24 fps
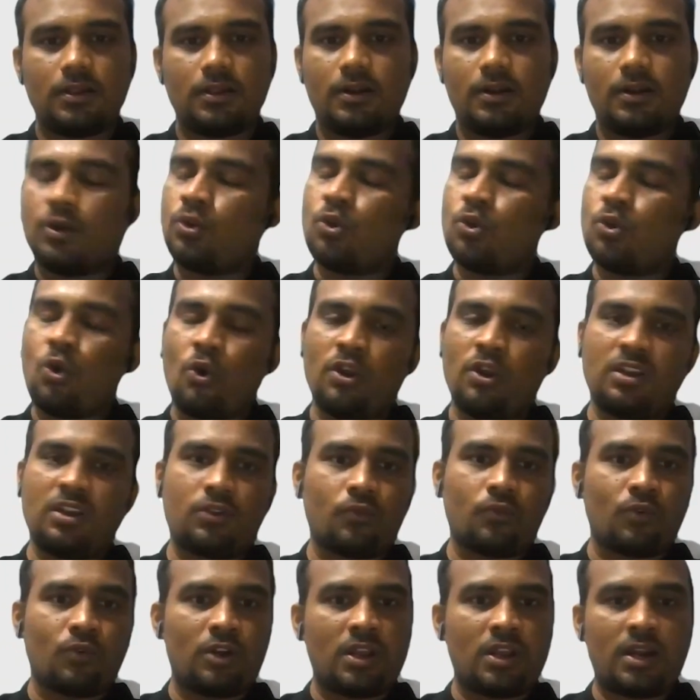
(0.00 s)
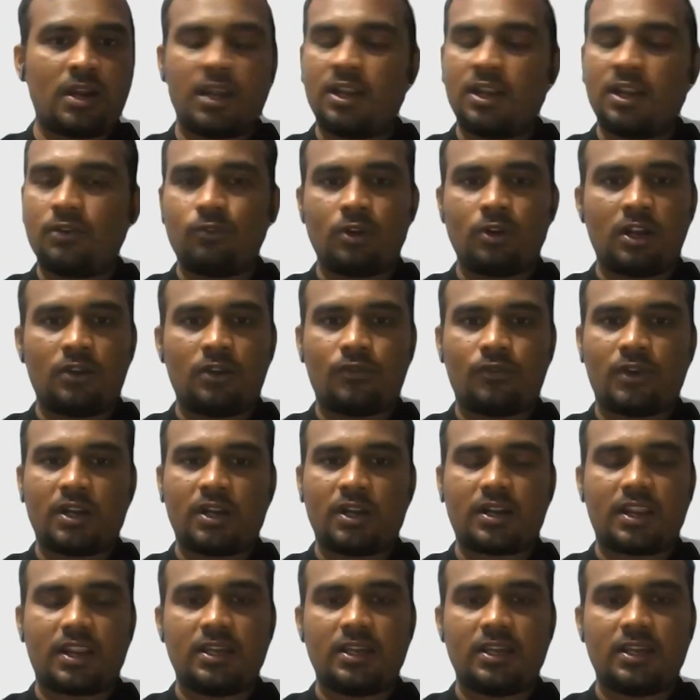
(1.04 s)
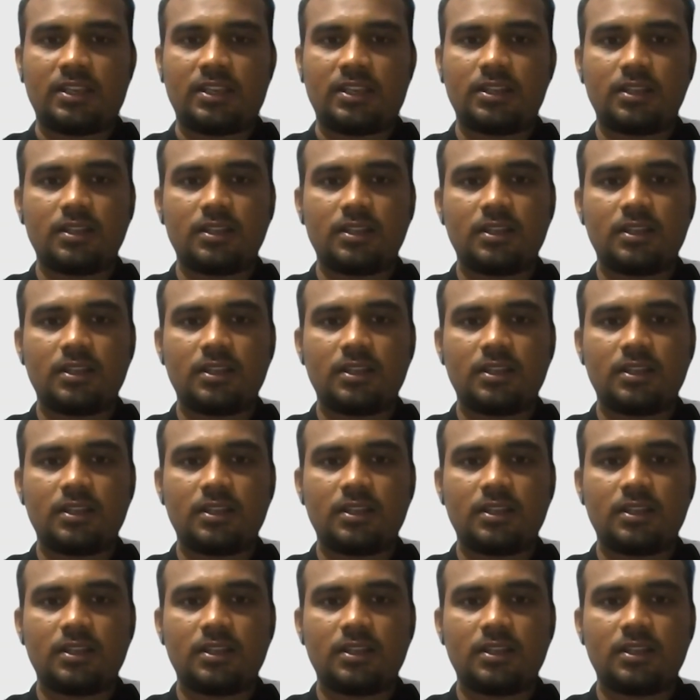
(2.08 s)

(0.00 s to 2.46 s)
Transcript: No, it wouldn't work any.